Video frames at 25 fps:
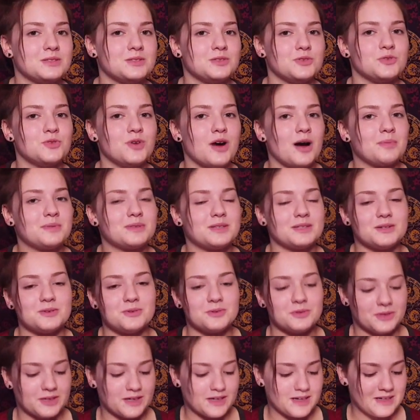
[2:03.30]
Doo-Wops and
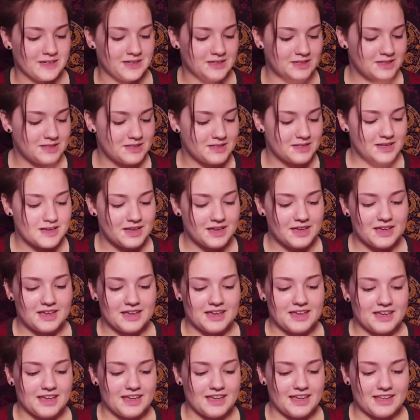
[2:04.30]
Hooligans.
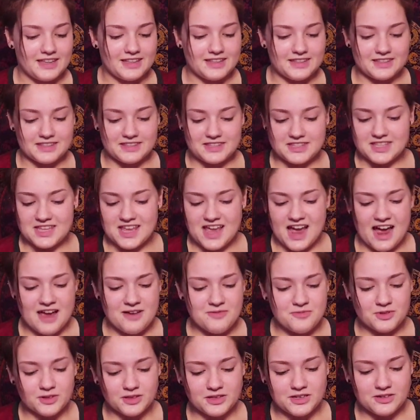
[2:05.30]
I
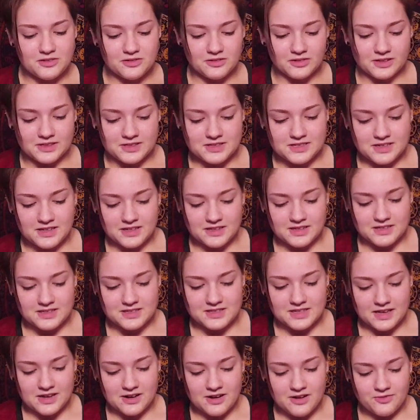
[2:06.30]
really don't listen to this
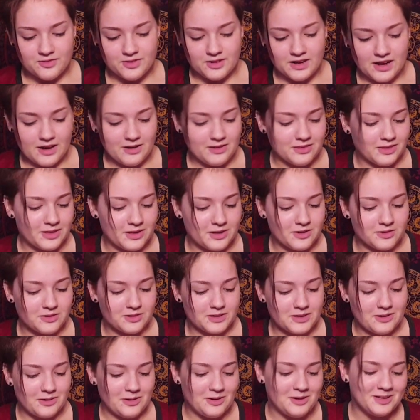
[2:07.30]
that often. I
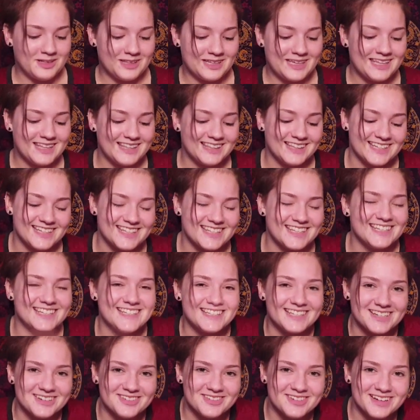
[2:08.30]
literally only listen
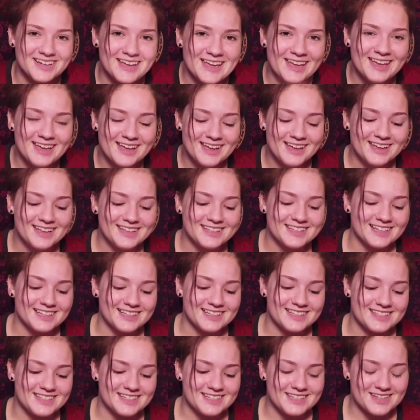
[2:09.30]
to it to
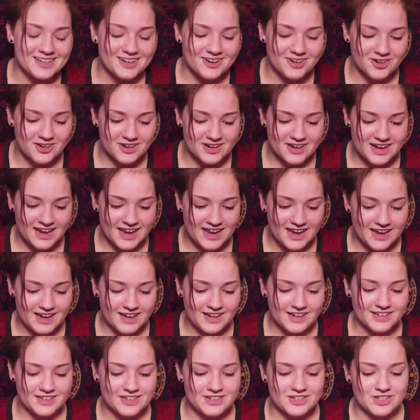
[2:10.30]
listen to
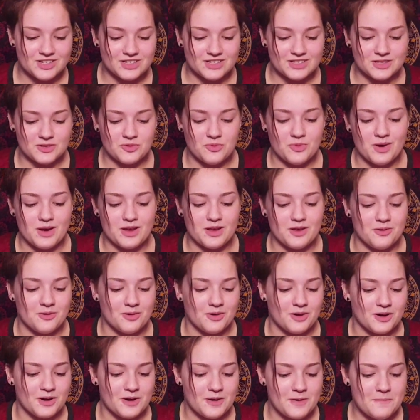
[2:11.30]
Grenade and Just the Way You
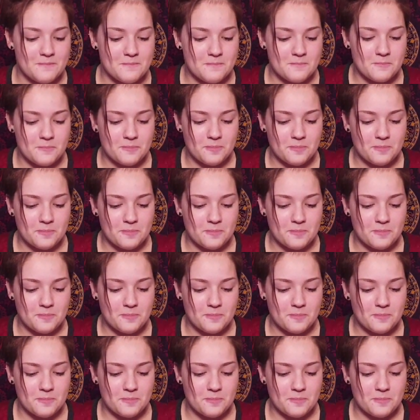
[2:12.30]
Are,